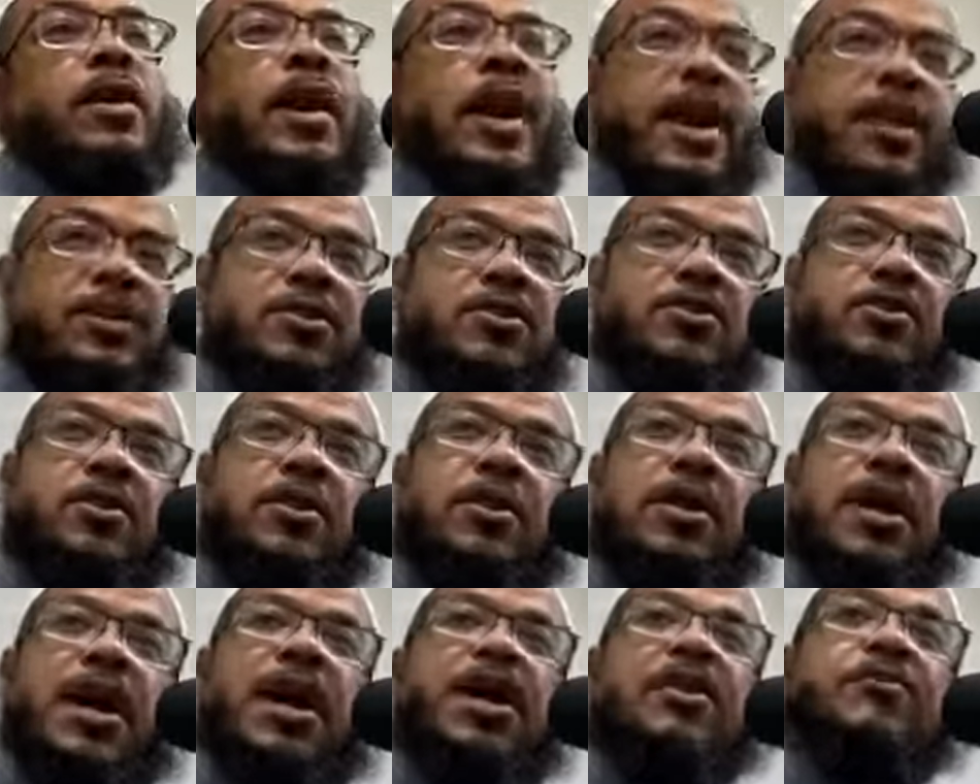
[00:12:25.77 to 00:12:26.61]

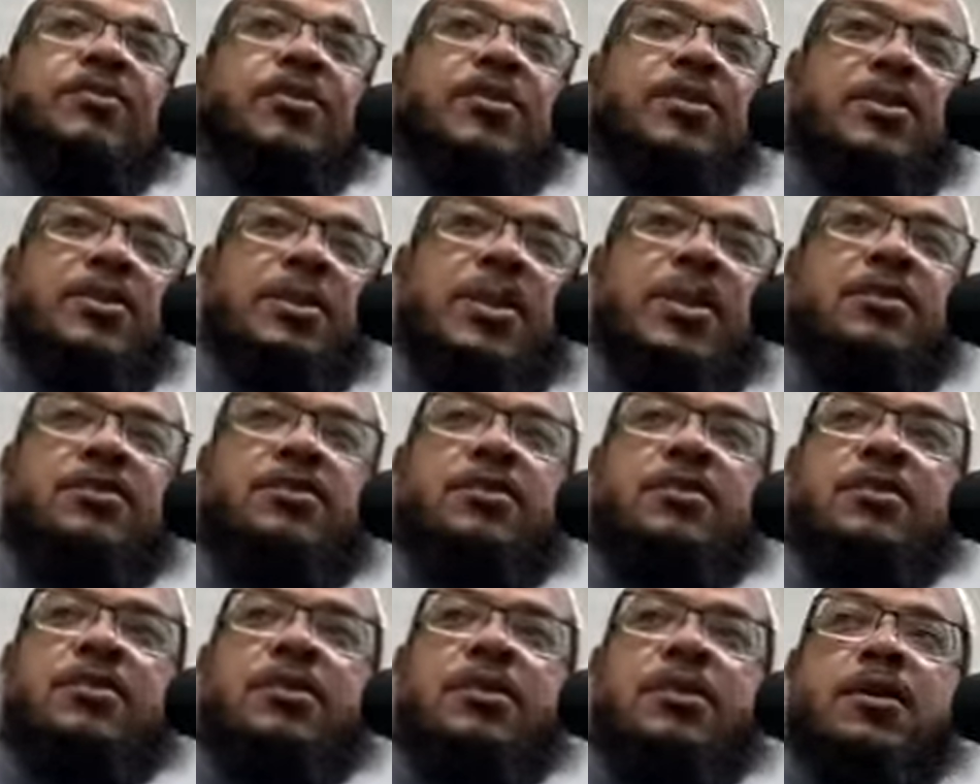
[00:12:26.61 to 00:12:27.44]
Answering, I have been sent
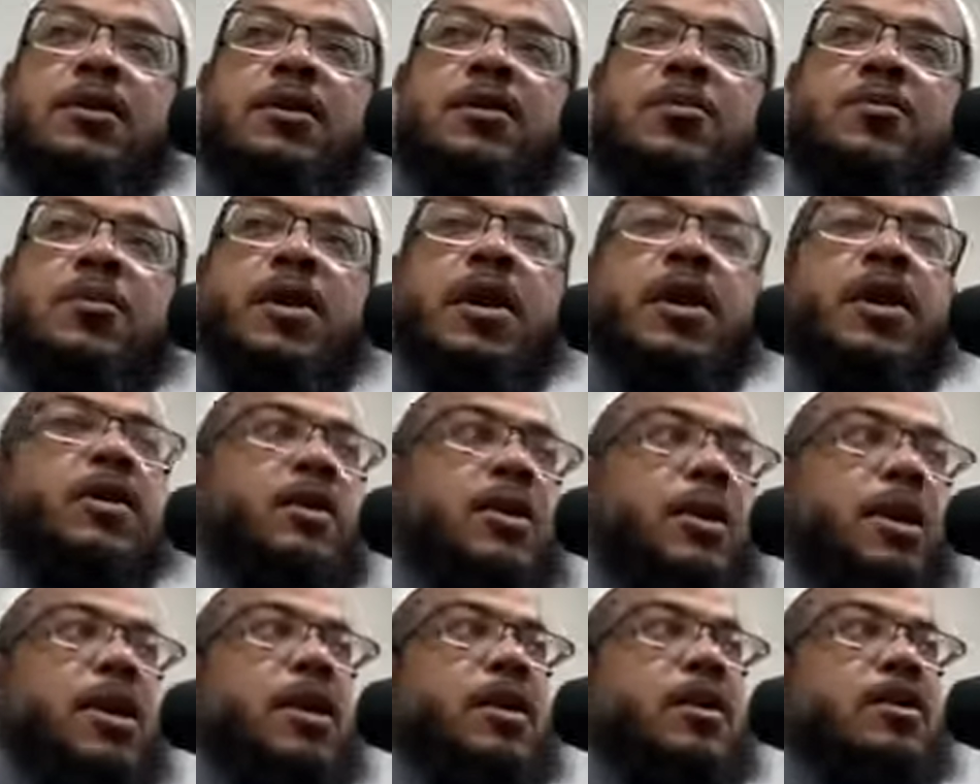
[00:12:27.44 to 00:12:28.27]
by
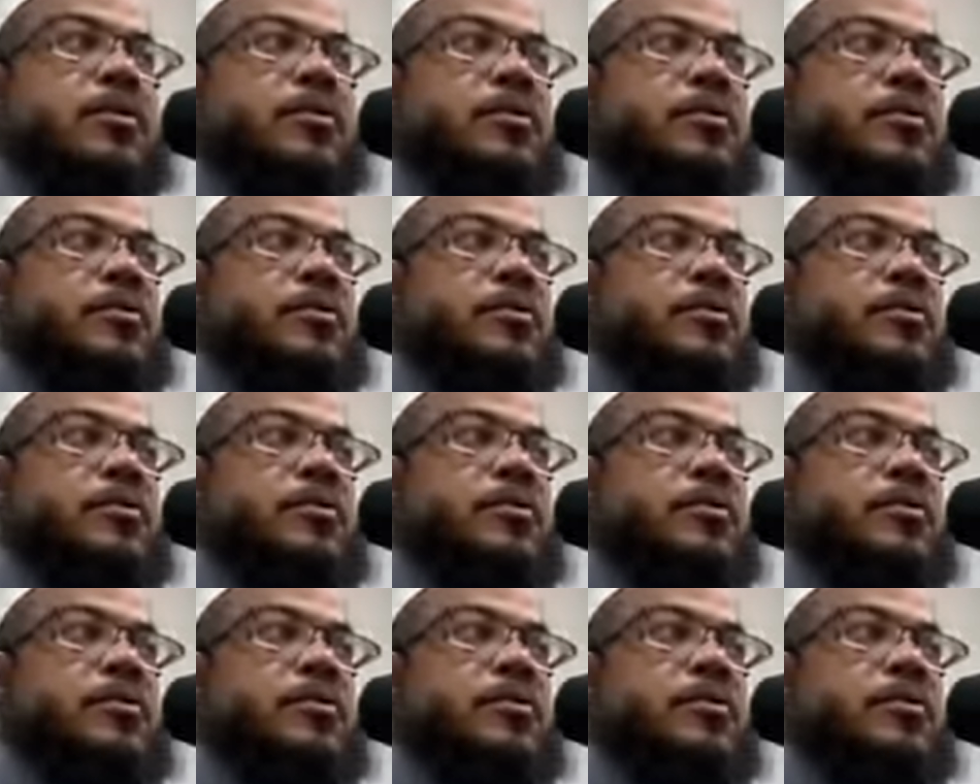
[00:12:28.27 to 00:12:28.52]
Allah.